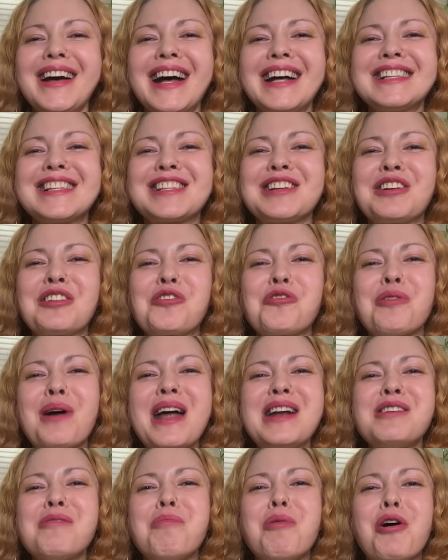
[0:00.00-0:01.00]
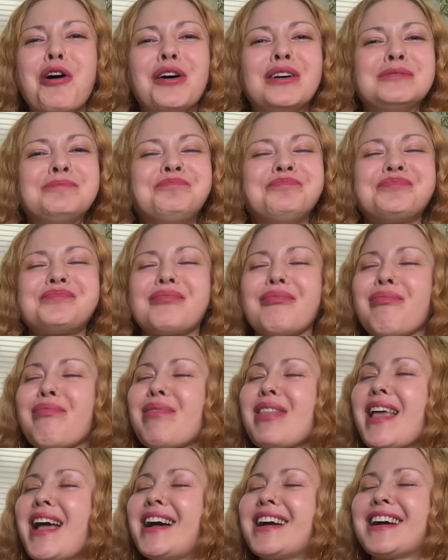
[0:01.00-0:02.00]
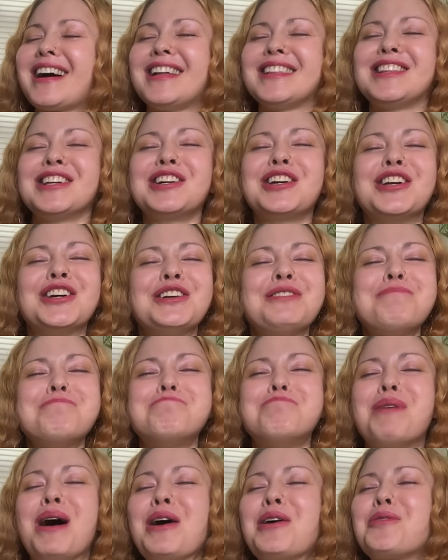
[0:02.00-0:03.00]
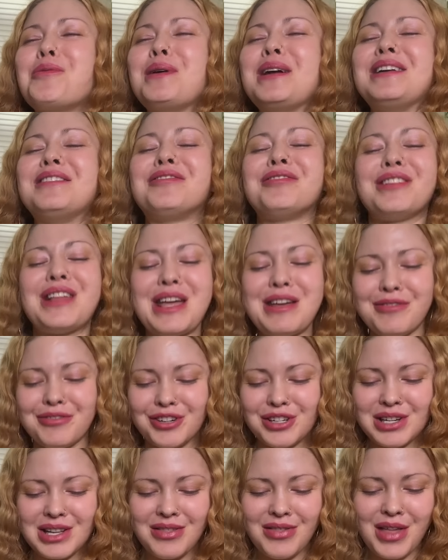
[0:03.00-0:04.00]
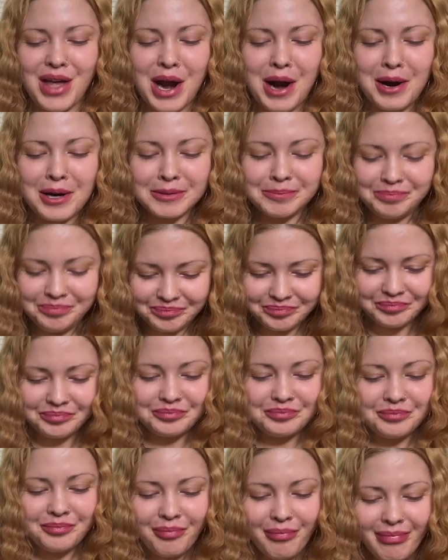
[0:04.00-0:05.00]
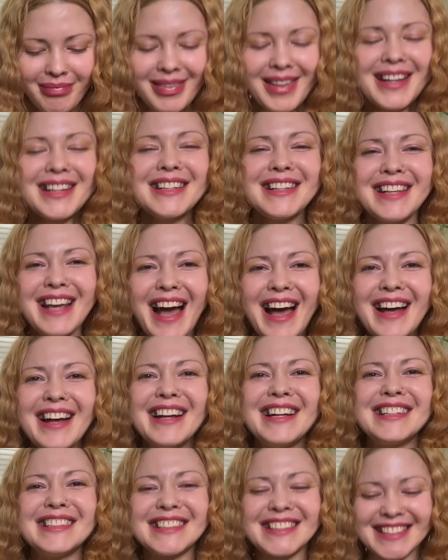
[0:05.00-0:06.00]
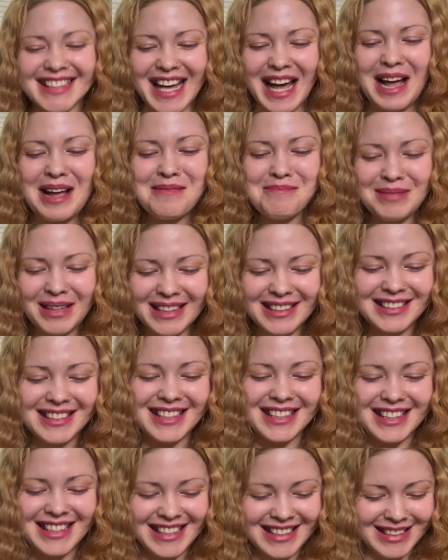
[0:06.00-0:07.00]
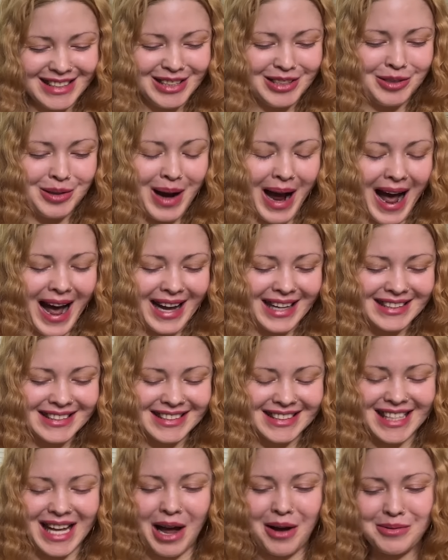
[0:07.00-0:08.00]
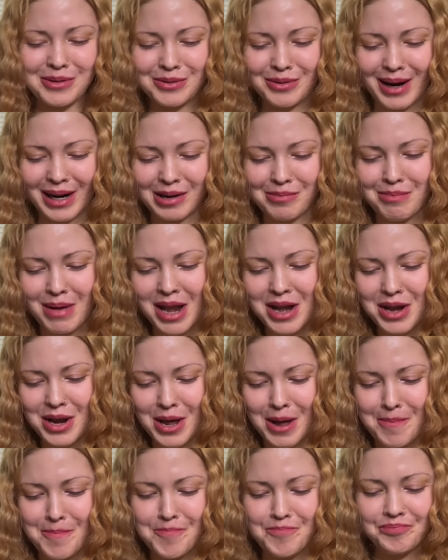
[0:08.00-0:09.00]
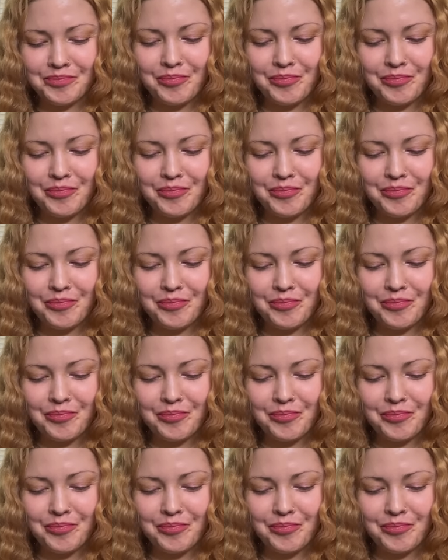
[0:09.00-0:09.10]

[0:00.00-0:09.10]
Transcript: That's incredible. Got the good buckwheat flavor in there. Yes, I'm into these, you guys. I would recommend them.